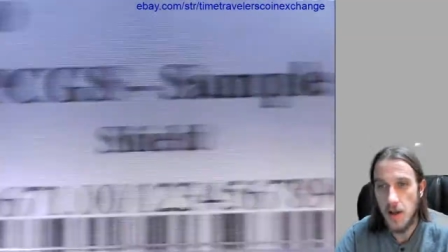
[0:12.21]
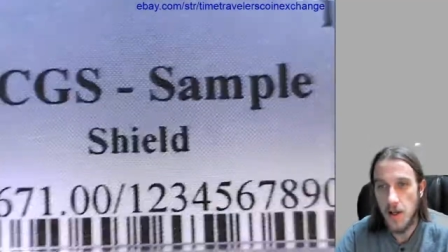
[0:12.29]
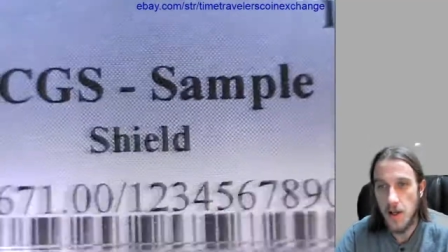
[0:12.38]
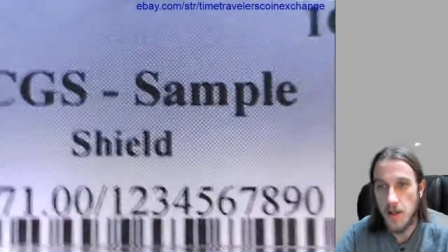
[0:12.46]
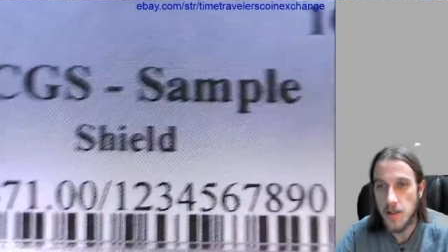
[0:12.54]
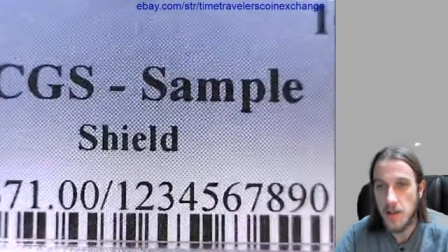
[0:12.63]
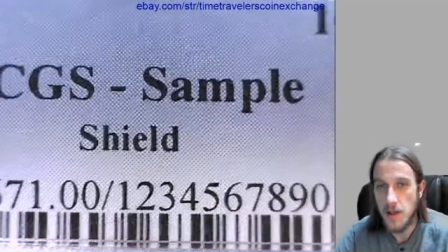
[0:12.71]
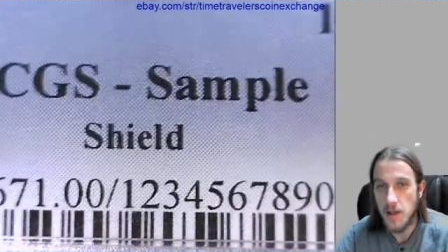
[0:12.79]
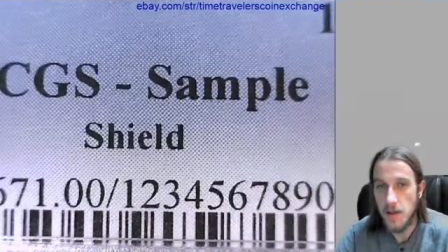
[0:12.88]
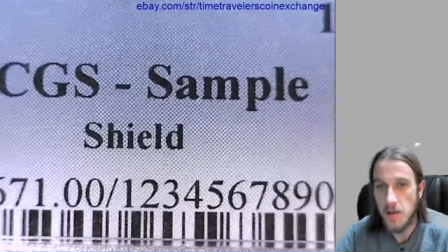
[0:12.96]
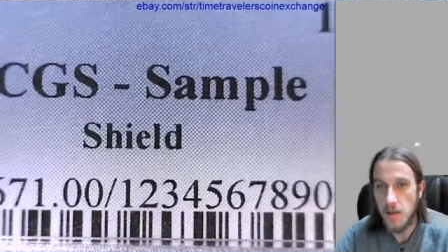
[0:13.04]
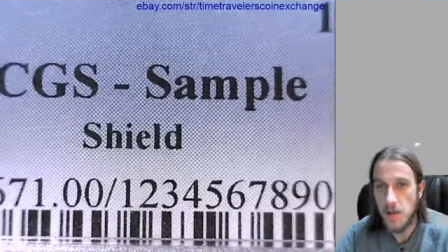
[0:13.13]
and it's a
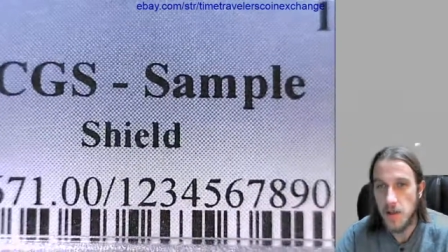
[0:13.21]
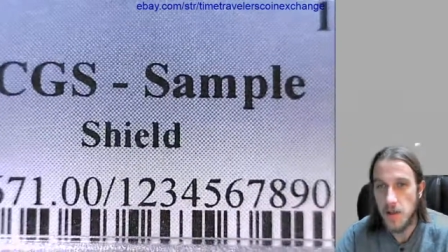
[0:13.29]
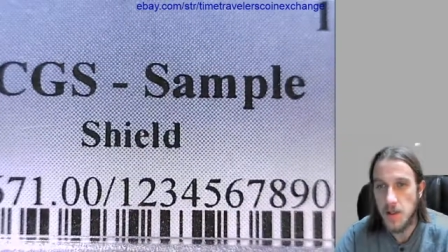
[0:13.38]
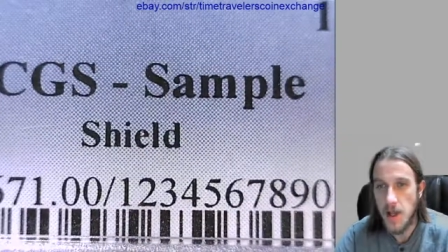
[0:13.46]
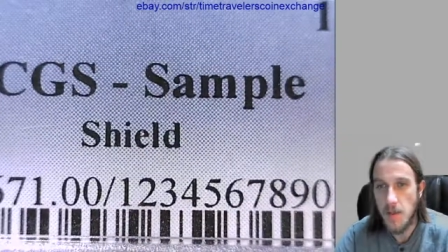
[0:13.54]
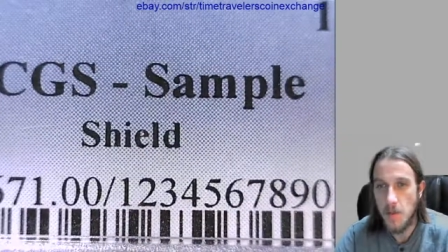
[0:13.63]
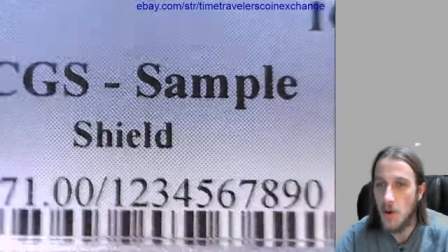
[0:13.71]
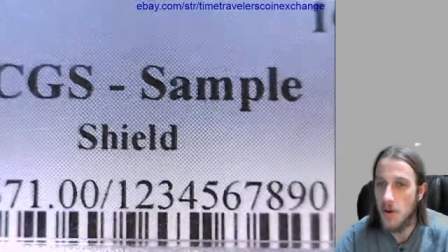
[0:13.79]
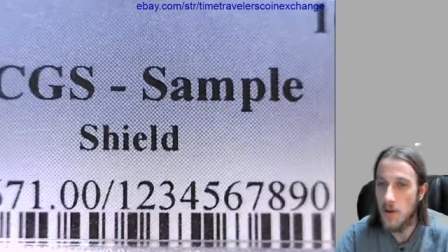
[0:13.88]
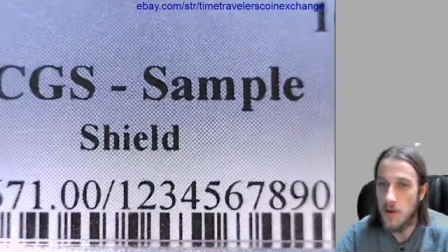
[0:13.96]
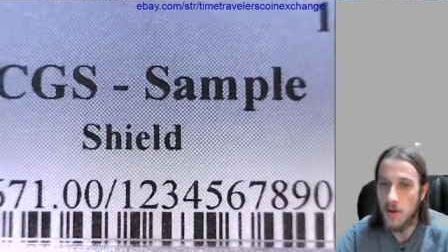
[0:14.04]
sample